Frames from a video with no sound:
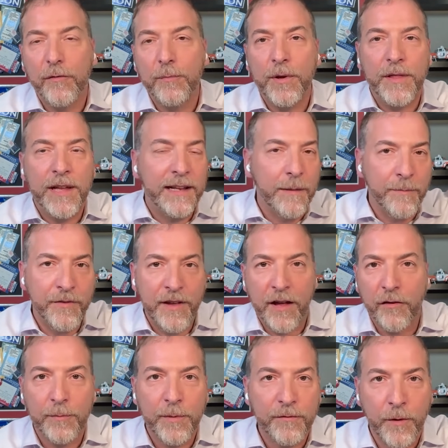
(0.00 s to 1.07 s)
putting
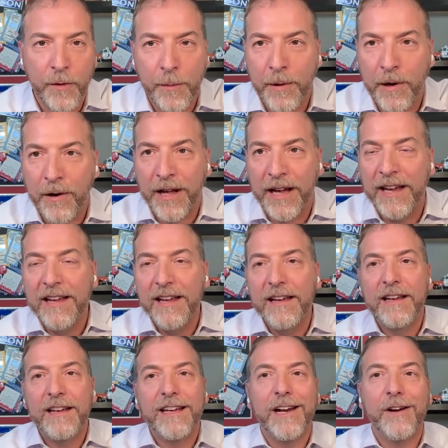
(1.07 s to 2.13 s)
themselves before the party,
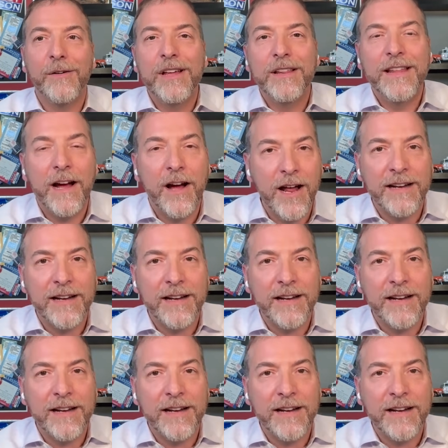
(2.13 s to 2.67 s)
they ought to